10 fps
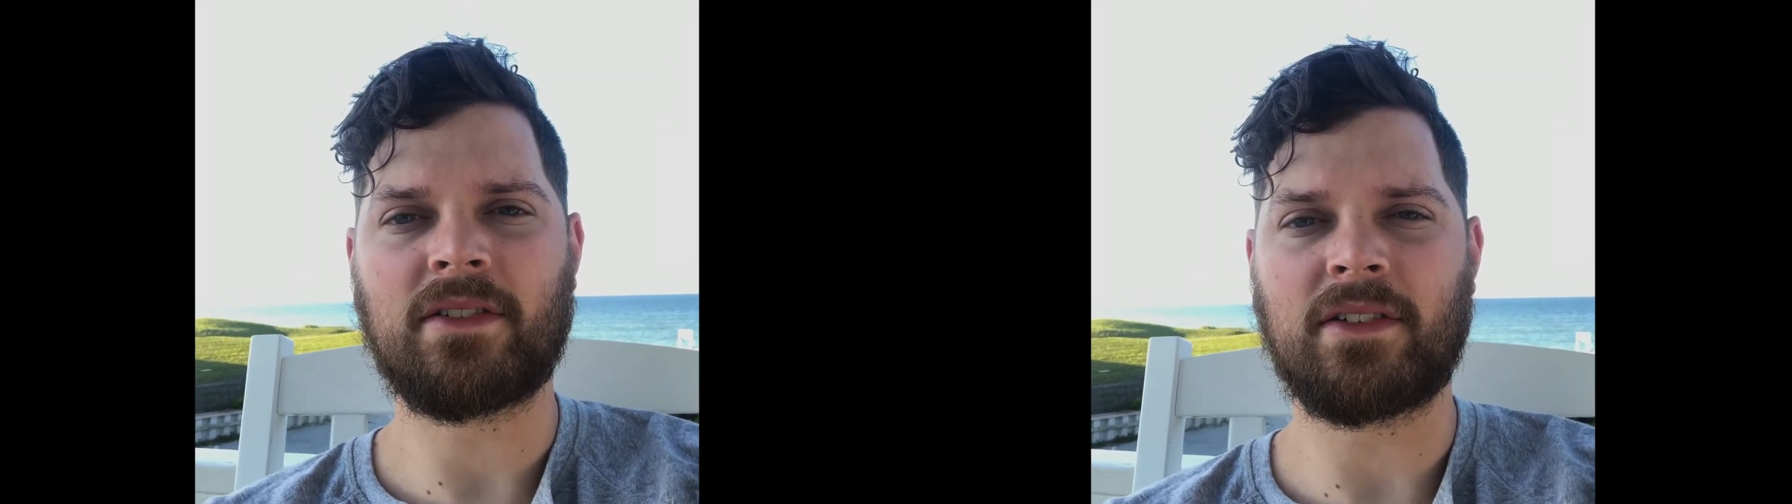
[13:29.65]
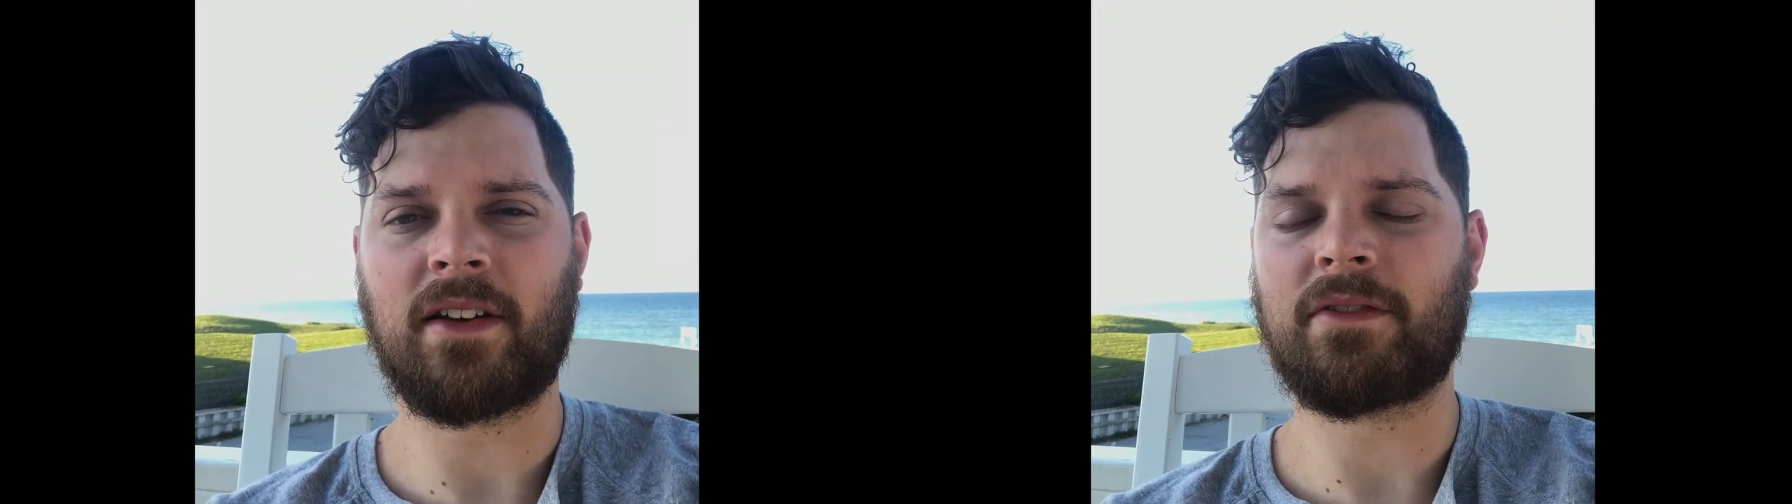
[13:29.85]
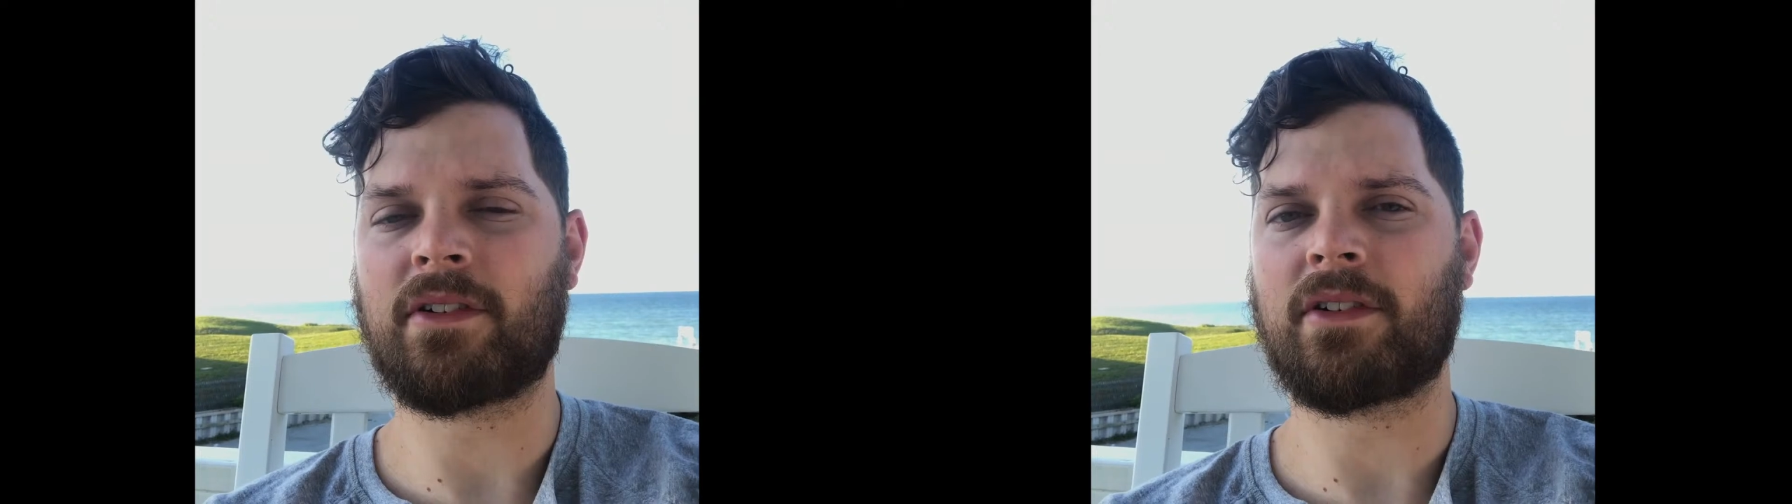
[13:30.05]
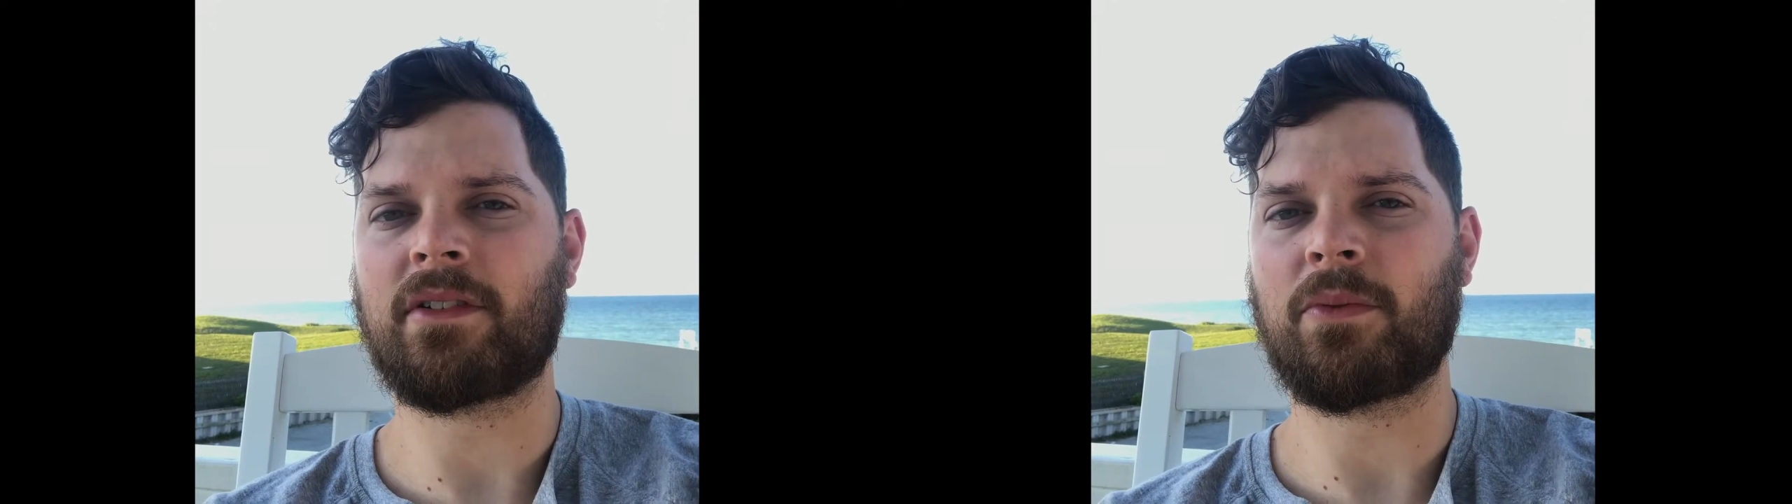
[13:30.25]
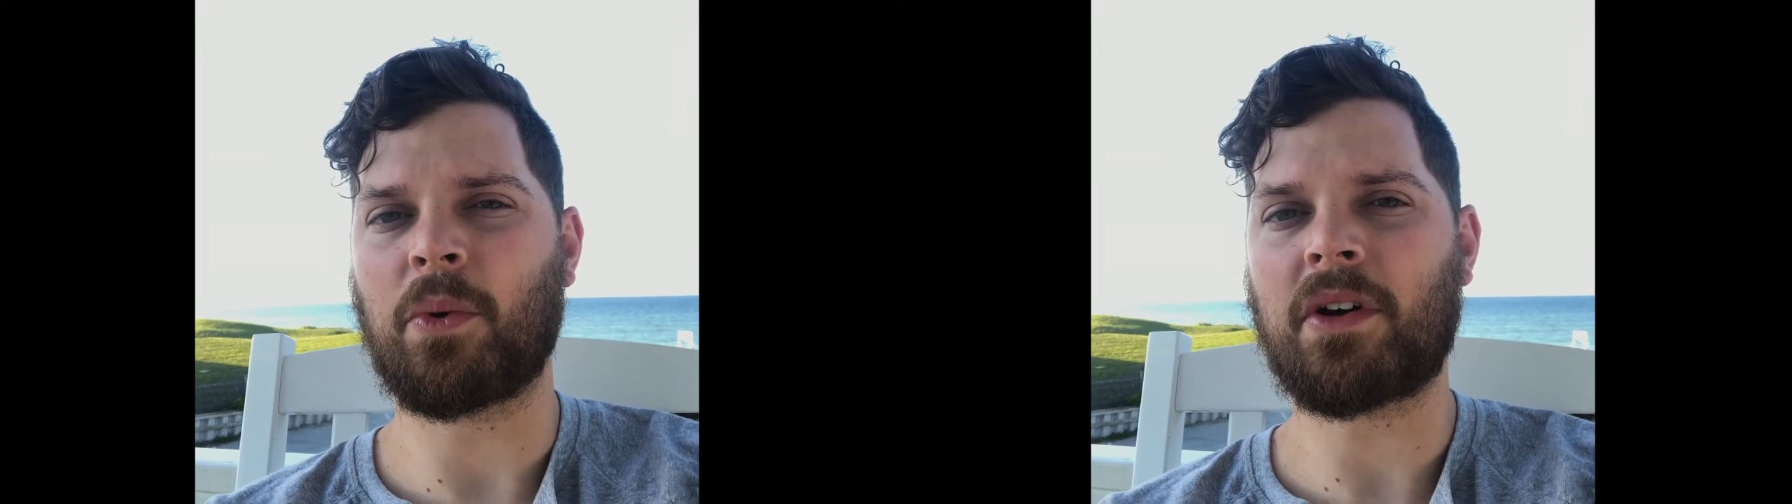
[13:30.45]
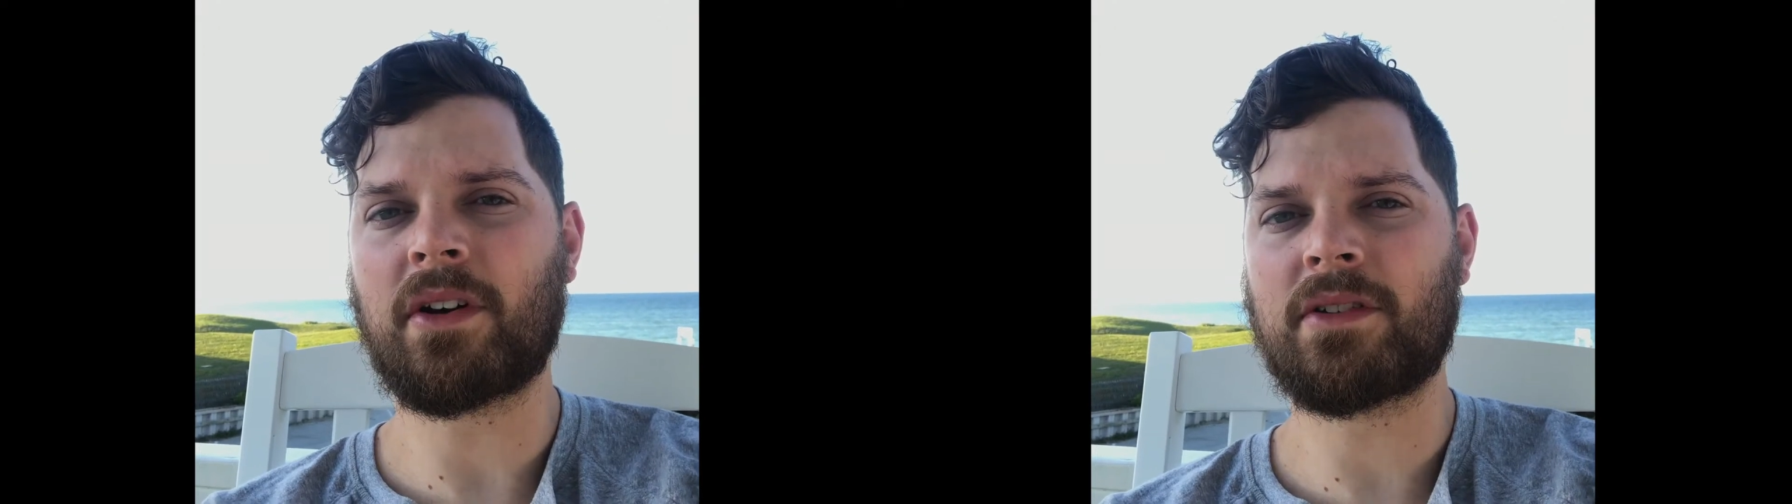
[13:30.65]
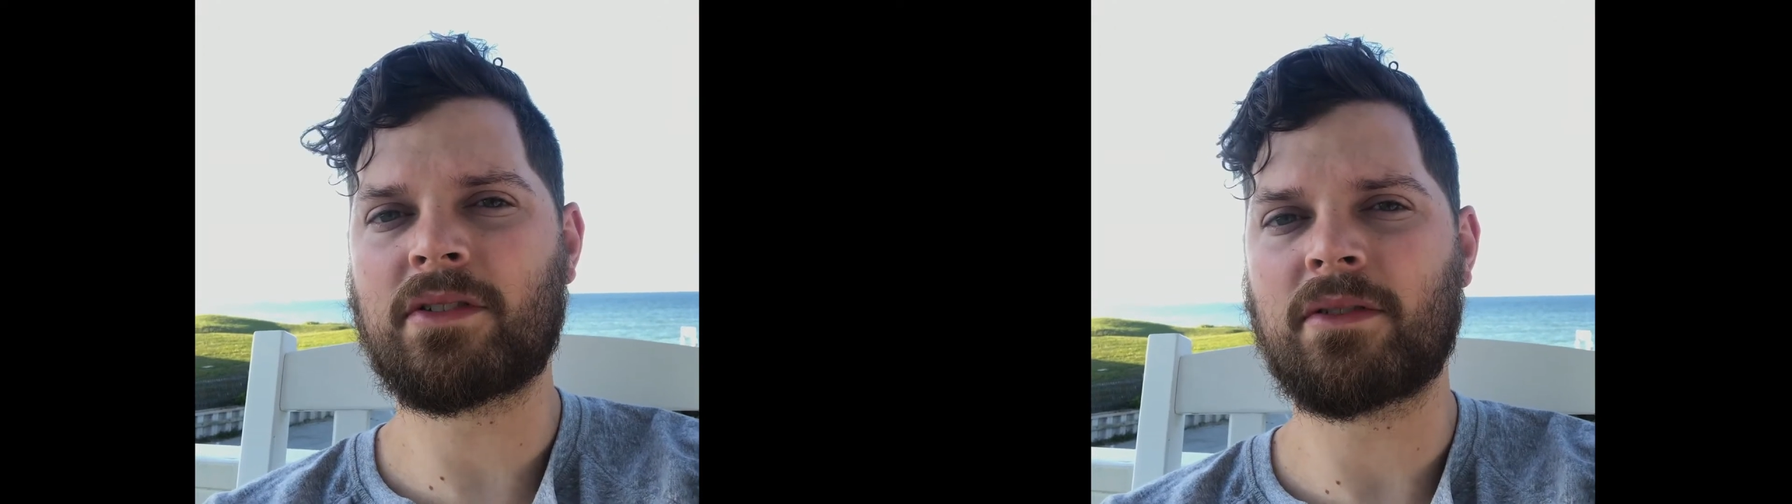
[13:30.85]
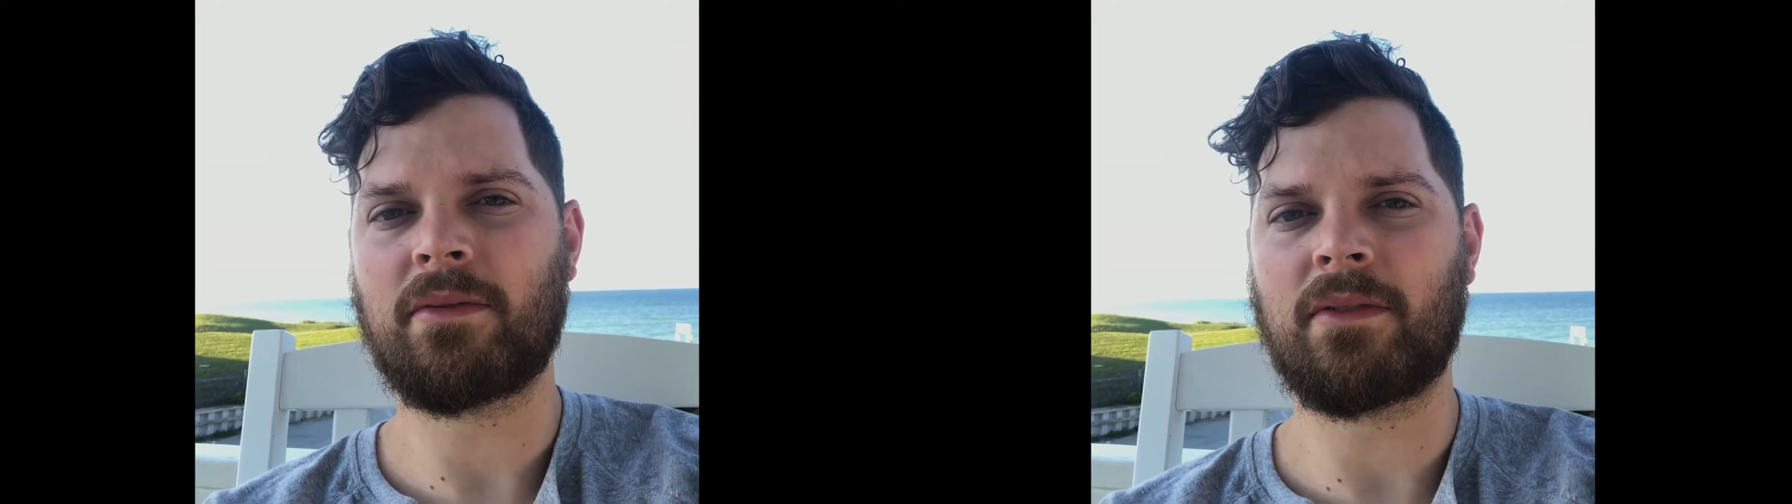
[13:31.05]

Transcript: never works.